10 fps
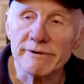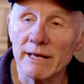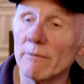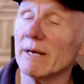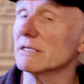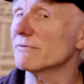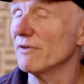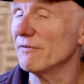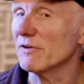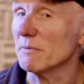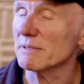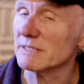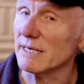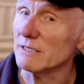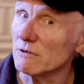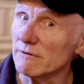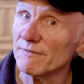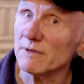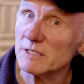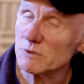Well, it's 50%
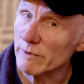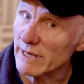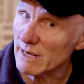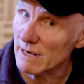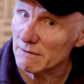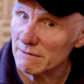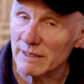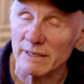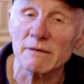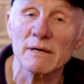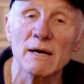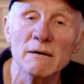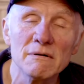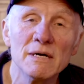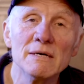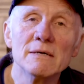off this week only, you know.